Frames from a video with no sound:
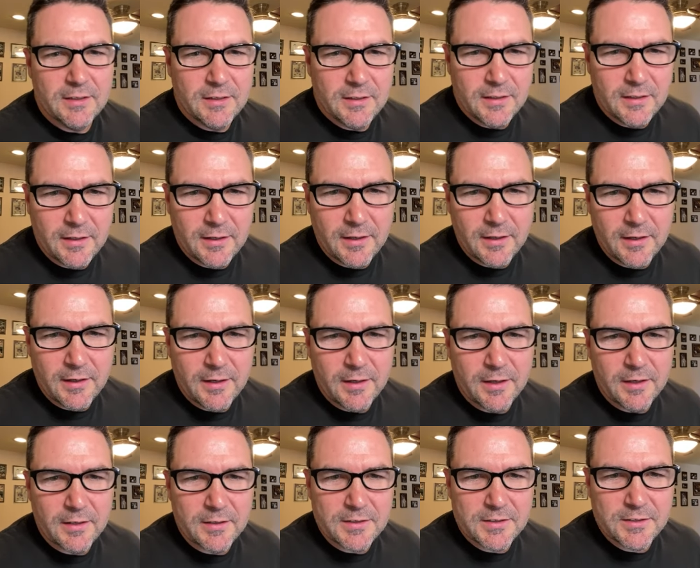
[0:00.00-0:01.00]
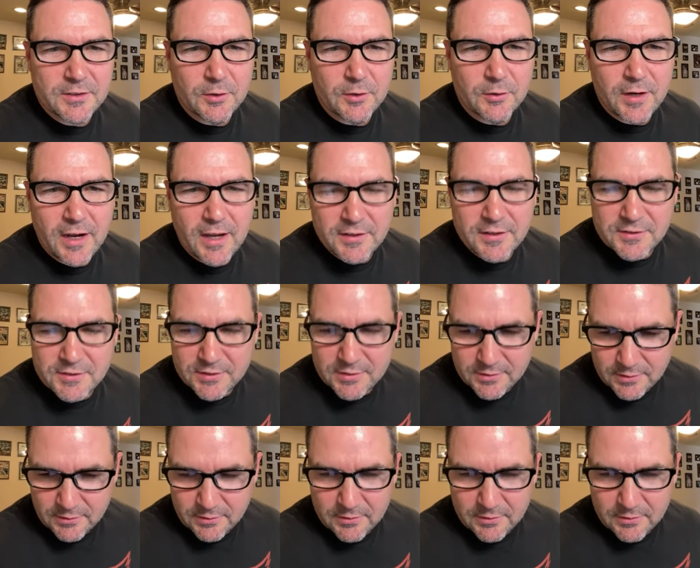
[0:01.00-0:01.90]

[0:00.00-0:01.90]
So yes,